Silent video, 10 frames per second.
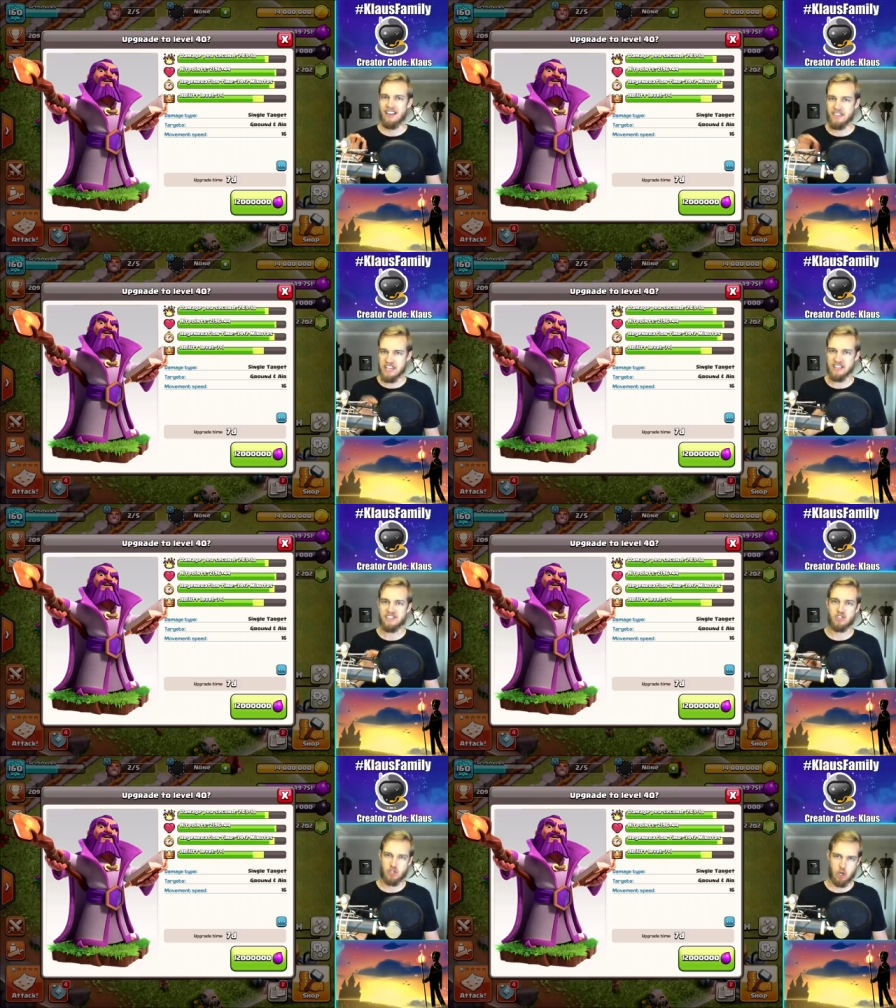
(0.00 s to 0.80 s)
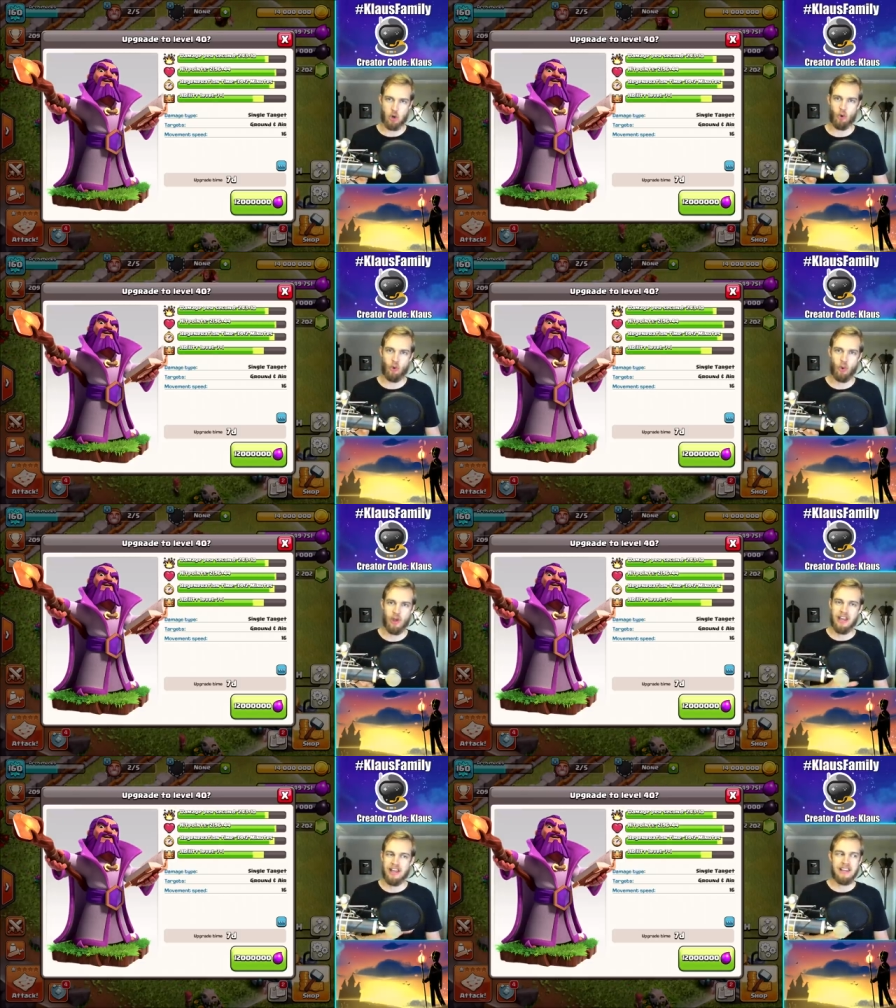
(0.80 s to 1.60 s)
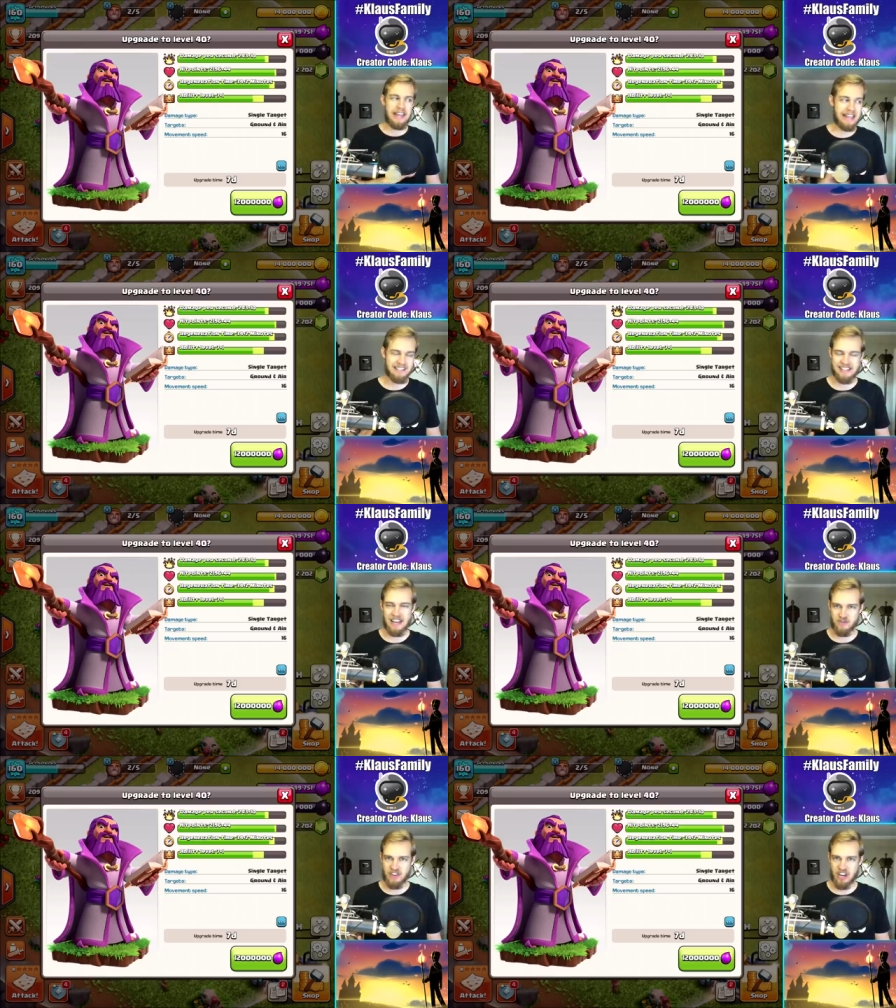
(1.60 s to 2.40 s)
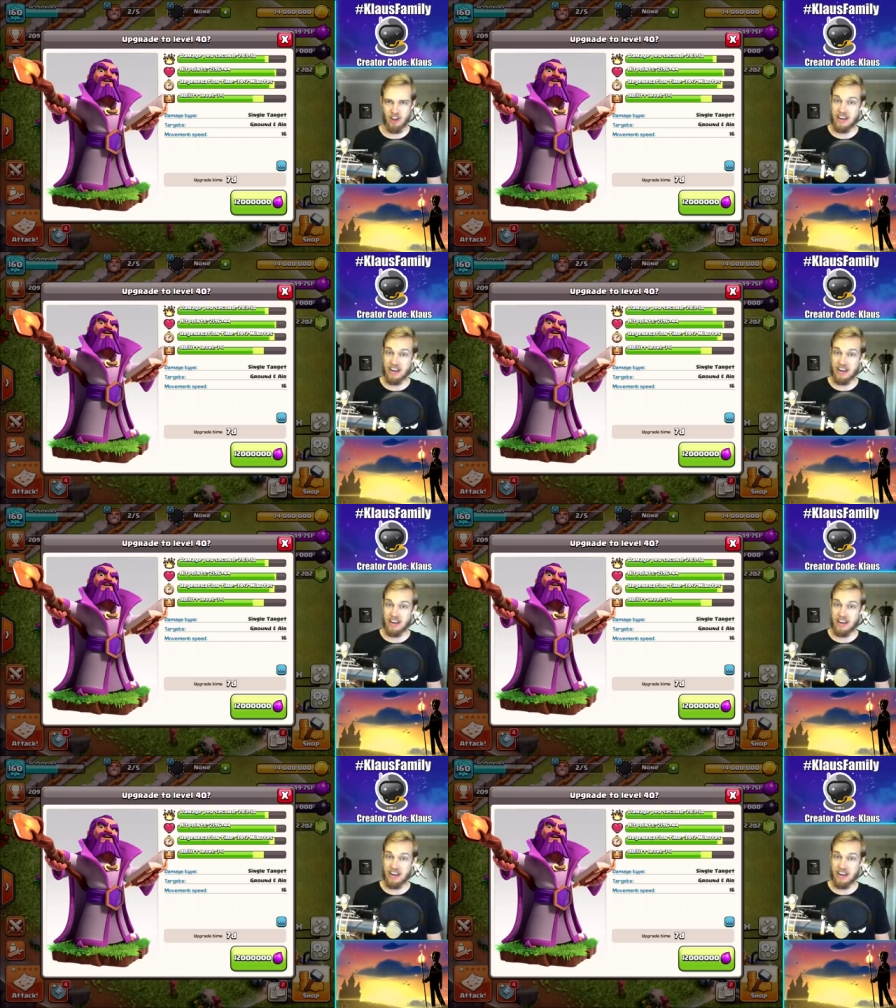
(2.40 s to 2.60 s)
these two in today's video.